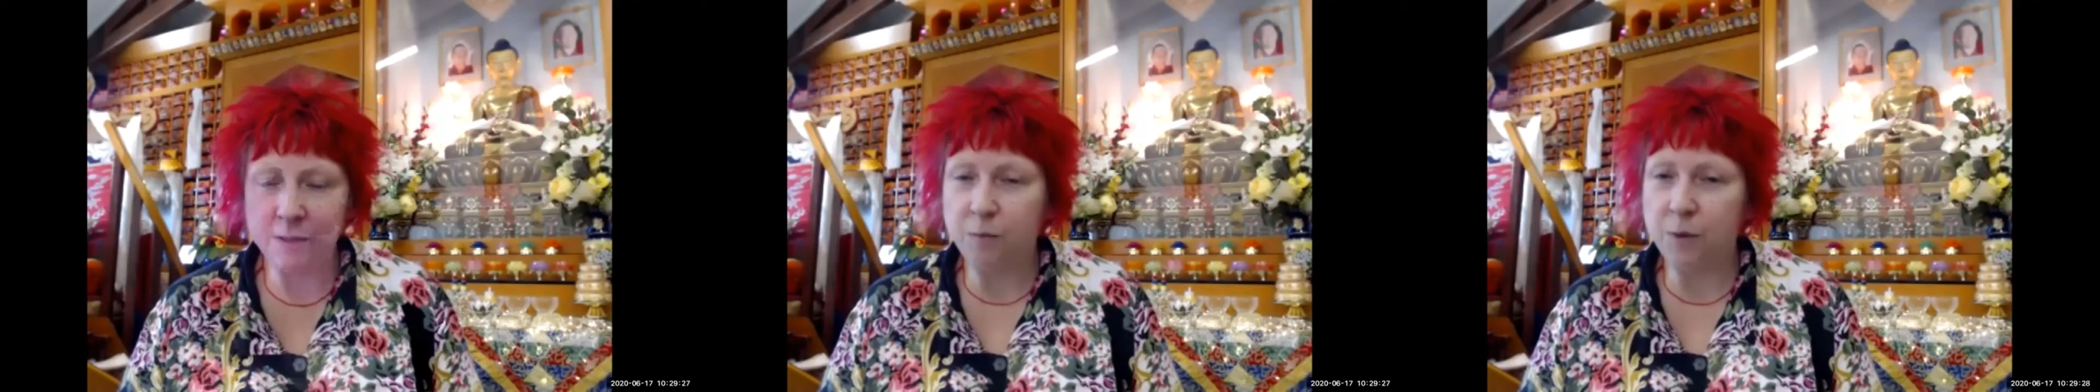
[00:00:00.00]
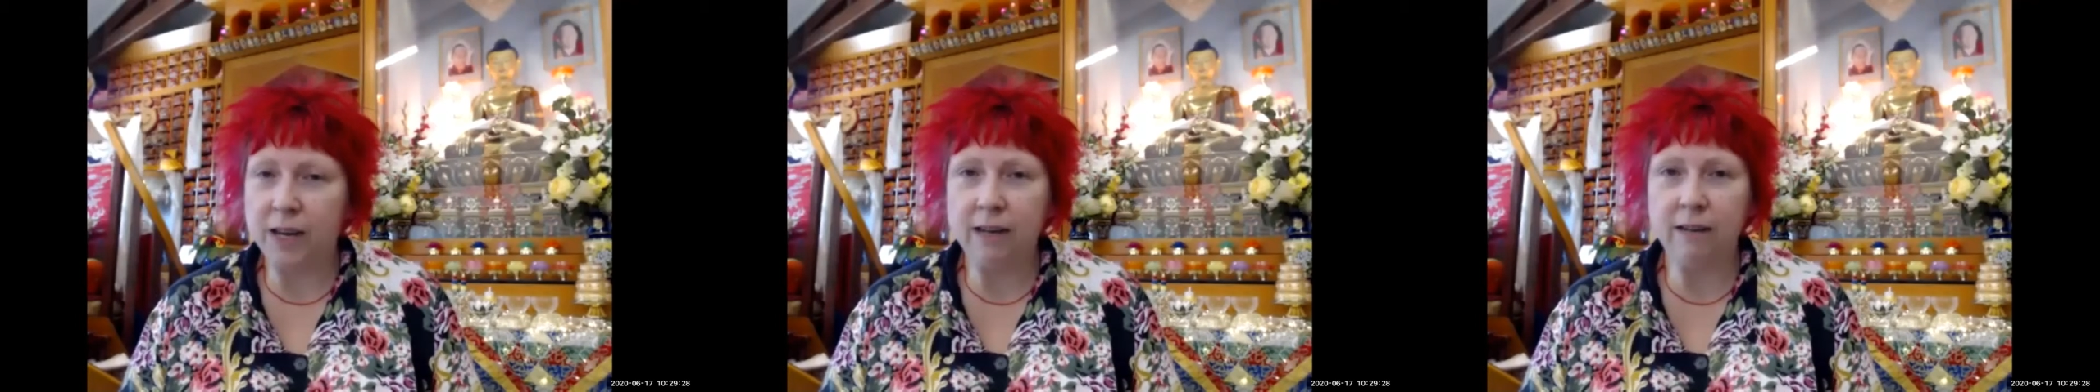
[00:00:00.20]

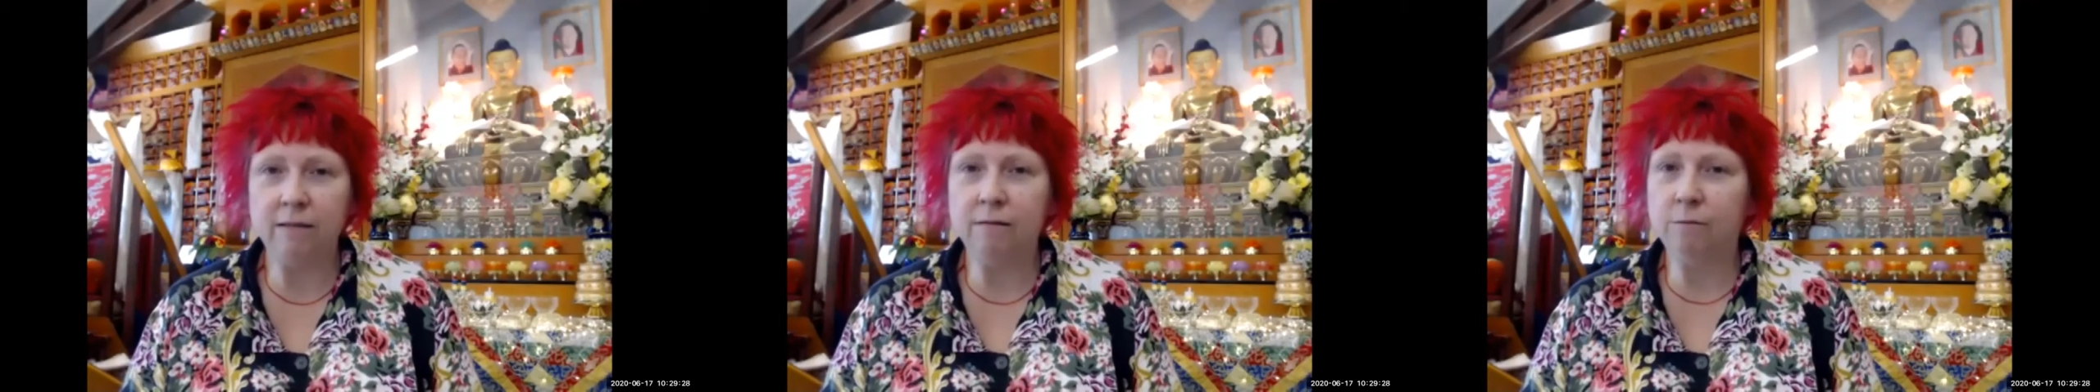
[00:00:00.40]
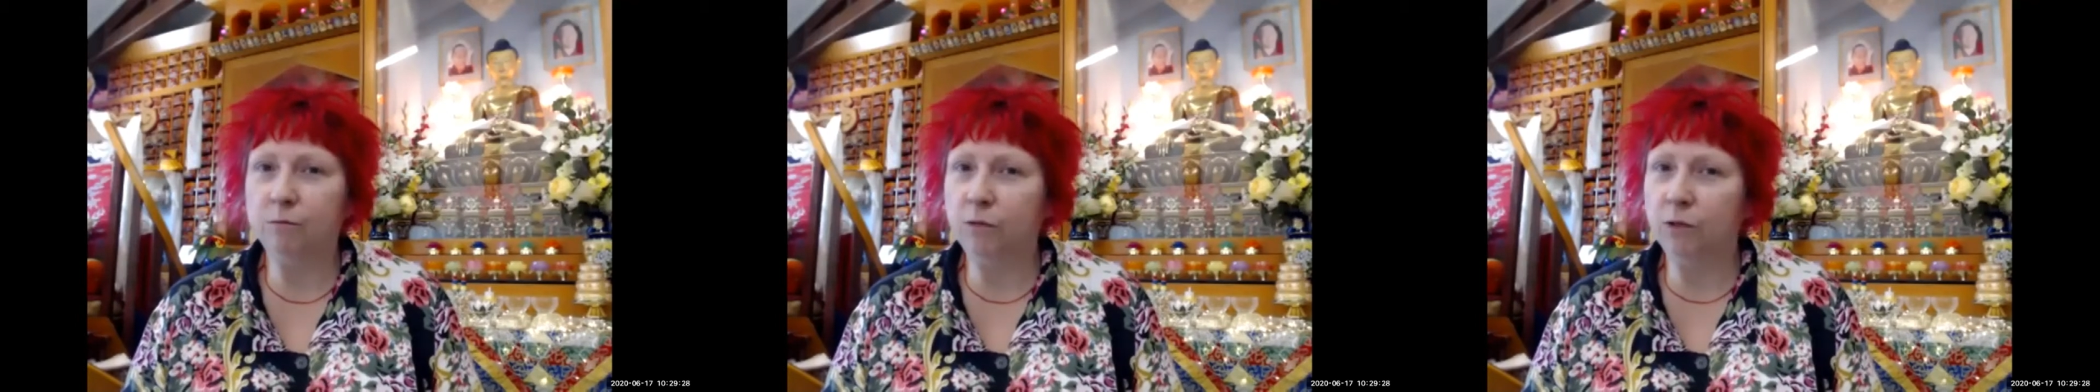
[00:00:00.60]

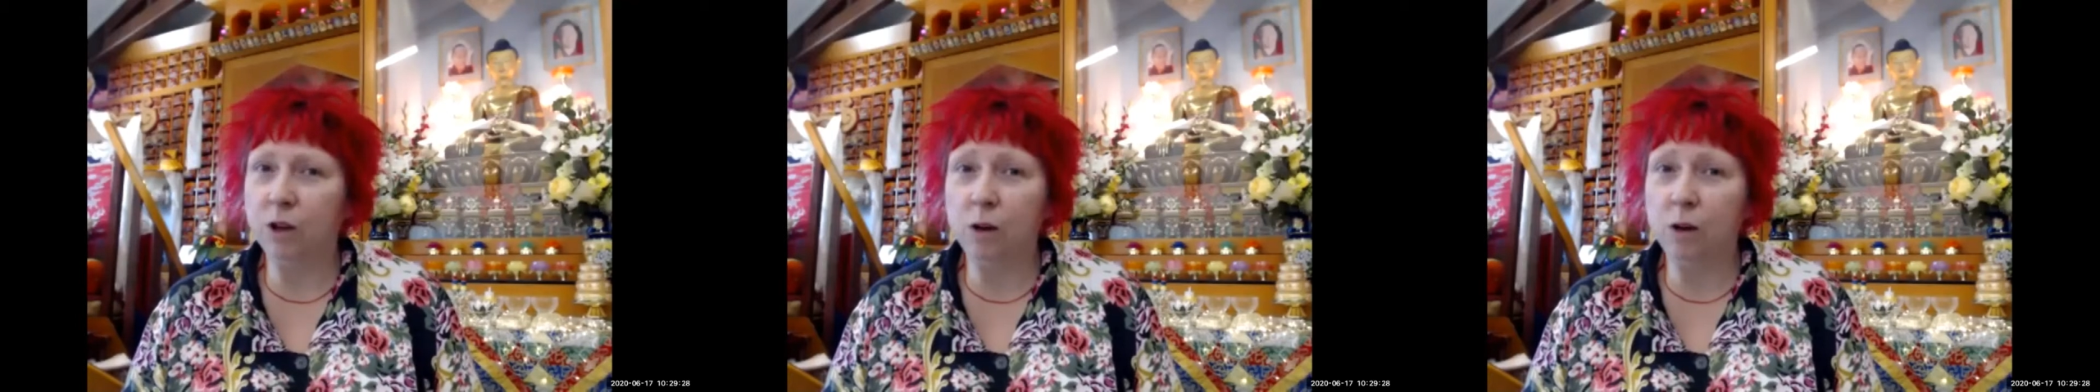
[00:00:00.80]
been